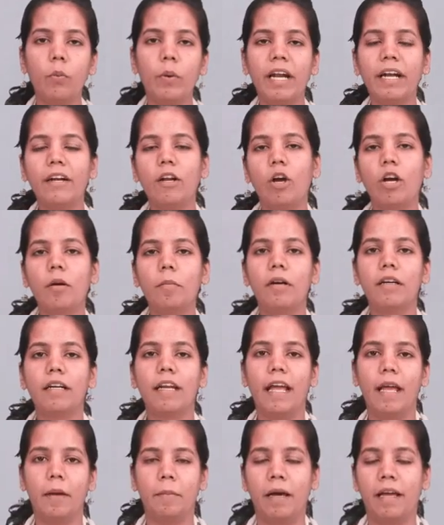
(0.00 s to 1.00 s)
When I talk
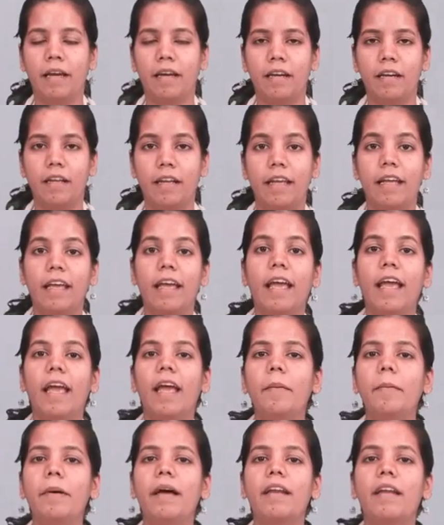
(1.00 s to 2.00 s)
about mRNA,
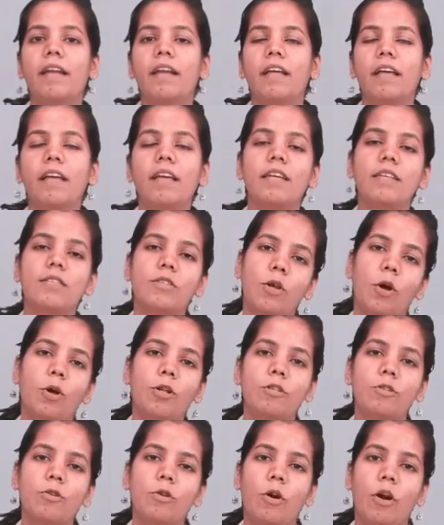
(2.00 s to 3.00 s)
mRNA is
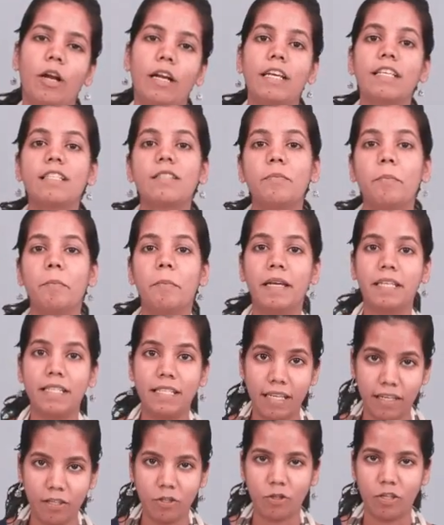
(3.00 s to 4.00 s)
also called as
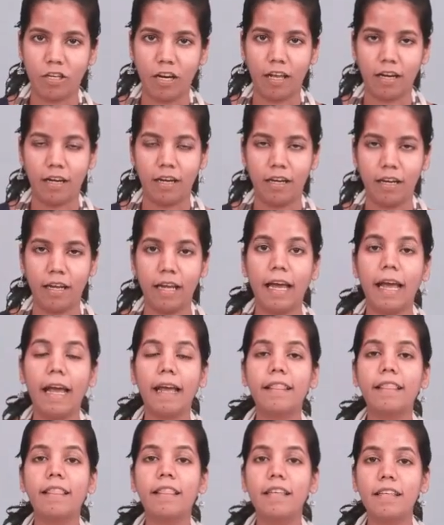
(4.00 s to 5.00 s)
messenger RNA
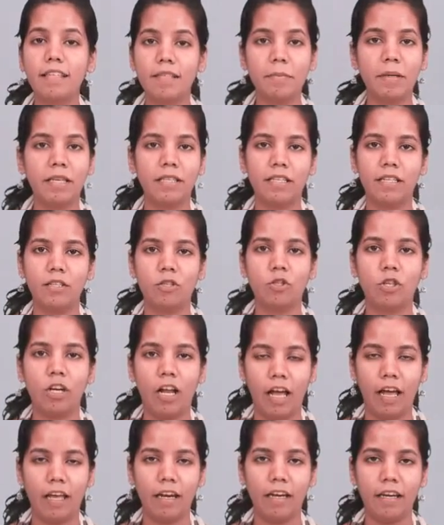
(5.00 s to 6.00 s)
and this messenger
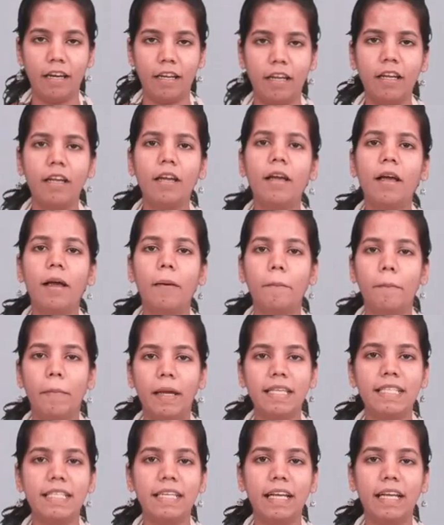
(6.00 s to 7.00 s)
RNA
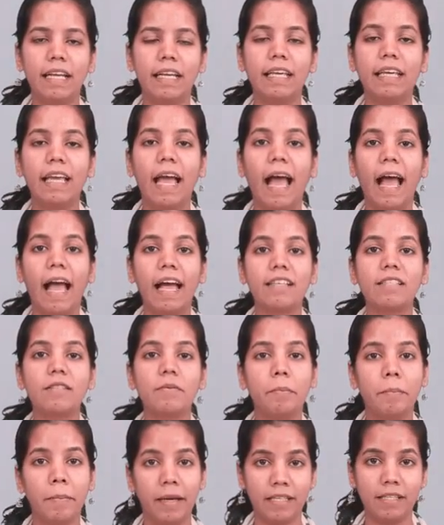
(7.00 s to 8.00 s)
basically has
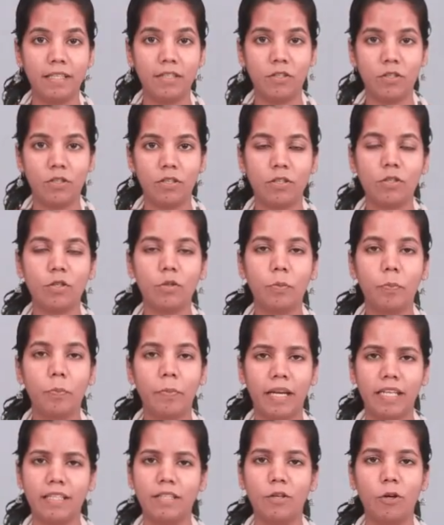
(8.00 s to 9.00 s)
messages
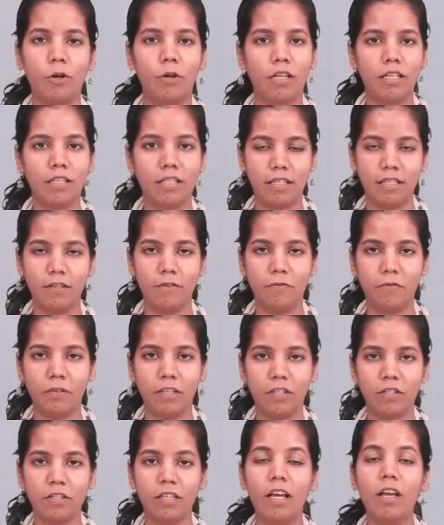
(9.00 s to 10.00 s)
present on its
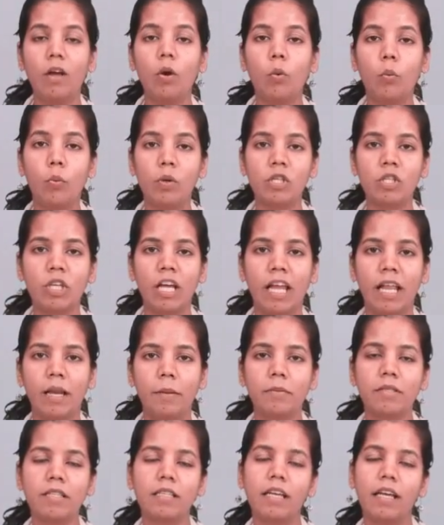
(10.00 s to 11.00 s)
surface which
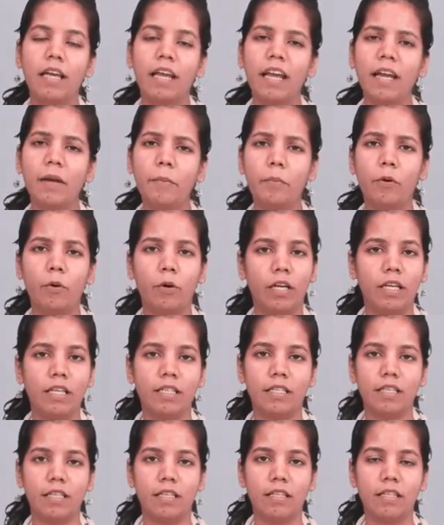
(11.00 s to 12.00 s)
helps in protein
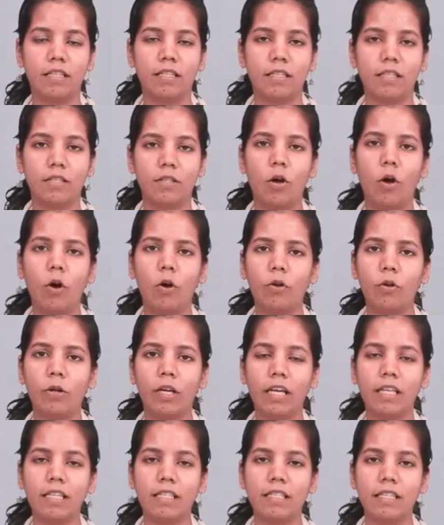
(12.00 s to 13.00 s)
synthesis or you
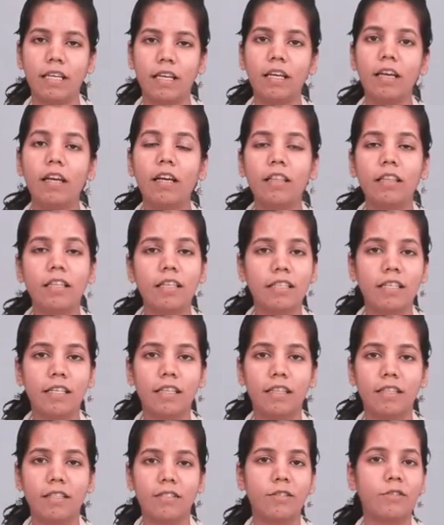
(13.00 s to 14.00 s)
can say the
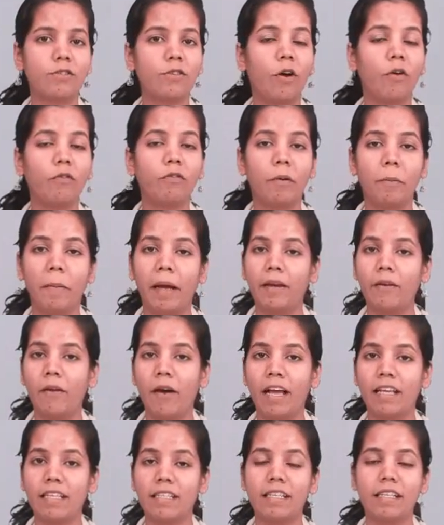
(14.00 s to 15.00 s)
synthesis of amino
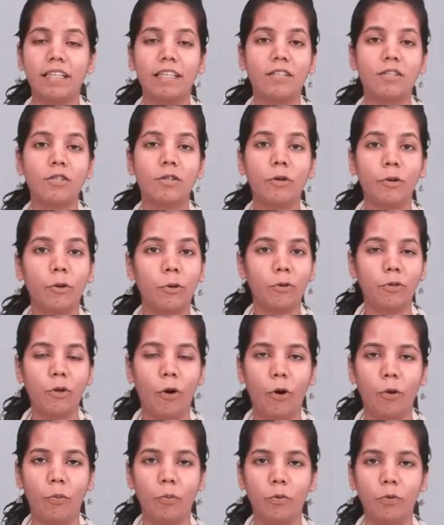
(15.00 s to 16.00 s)
acids, growth
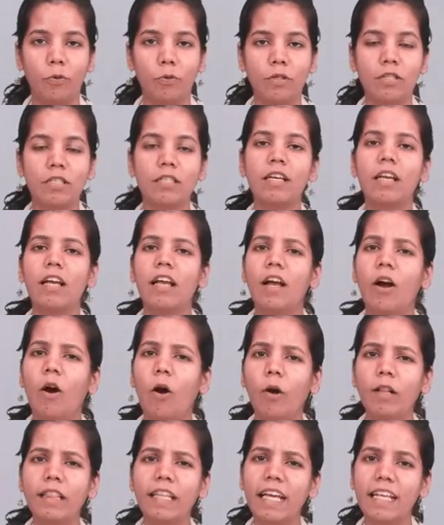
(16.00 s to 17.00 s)
hormones,
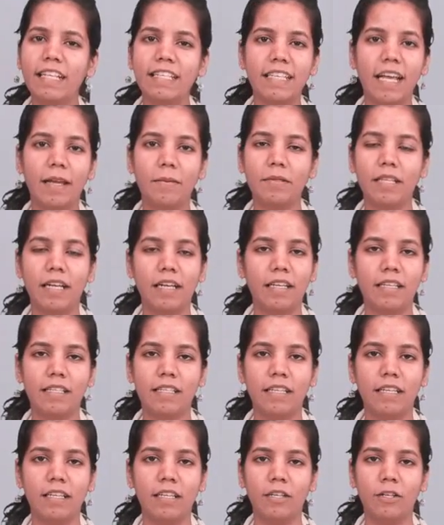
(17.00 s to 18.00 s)
all the enzymes that is
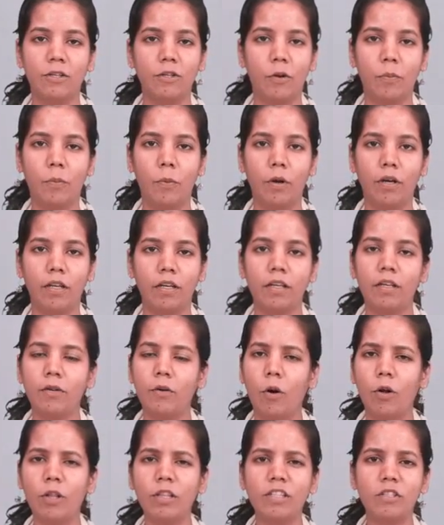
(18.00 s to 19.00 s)
needed in your body,
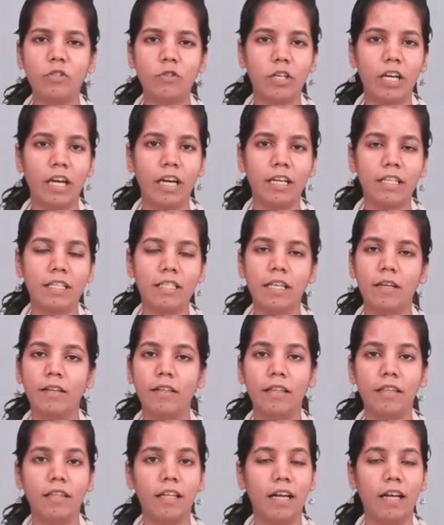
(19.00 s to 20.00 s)
all the traits,
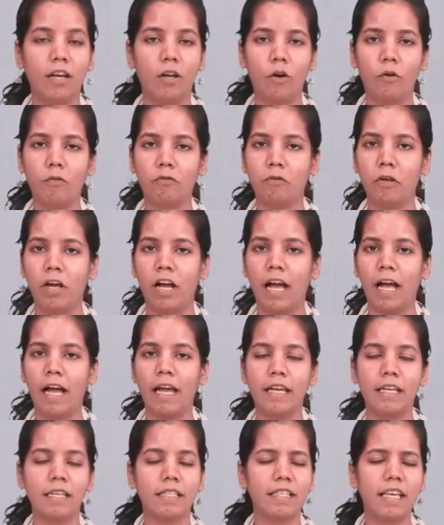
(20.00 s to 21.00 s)
the color of your
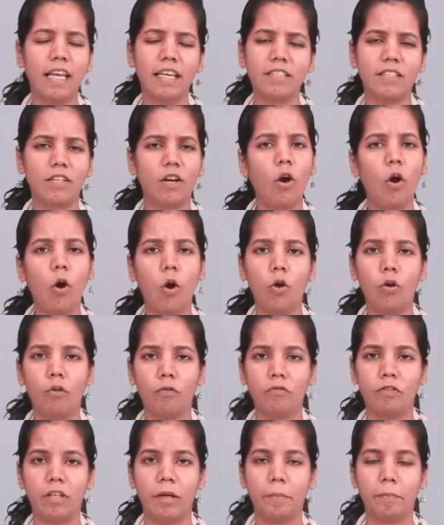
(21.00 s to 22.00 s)
eyes etc all
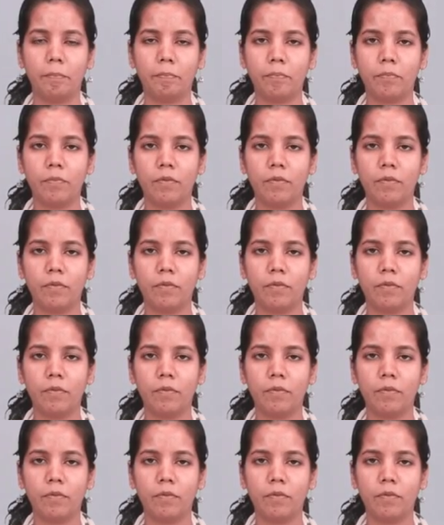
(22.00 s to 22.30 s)
of them